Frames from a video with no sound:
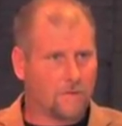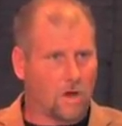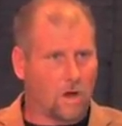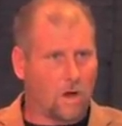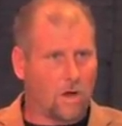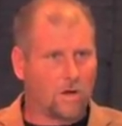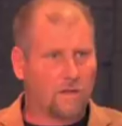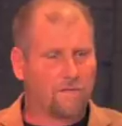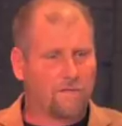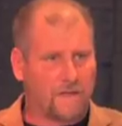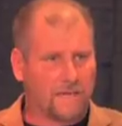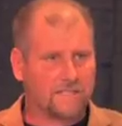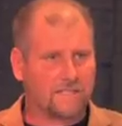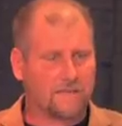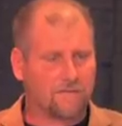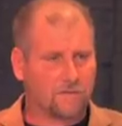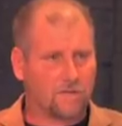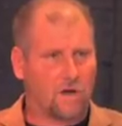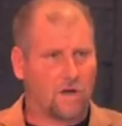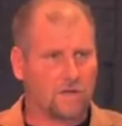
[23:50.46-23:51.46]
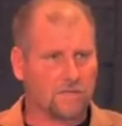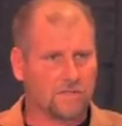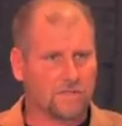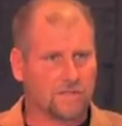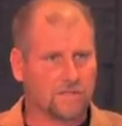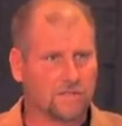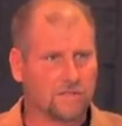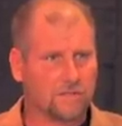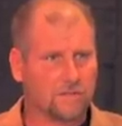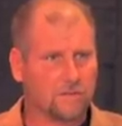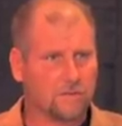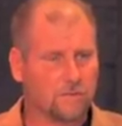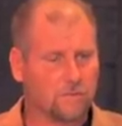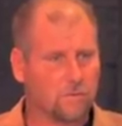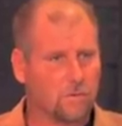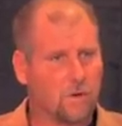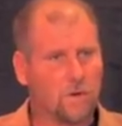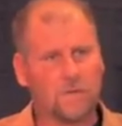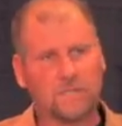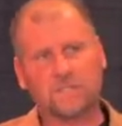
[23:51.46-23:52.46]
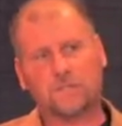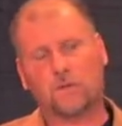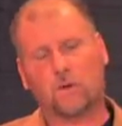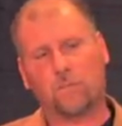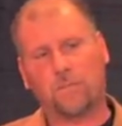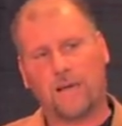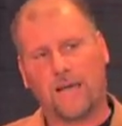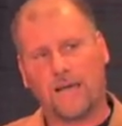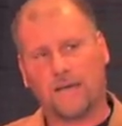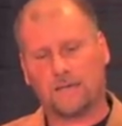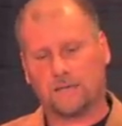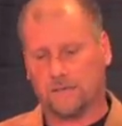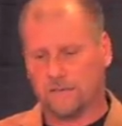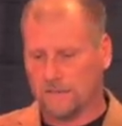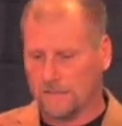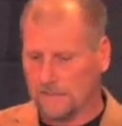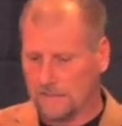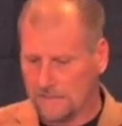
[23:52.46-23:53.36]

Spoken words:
all effects have causes? Well, let's go back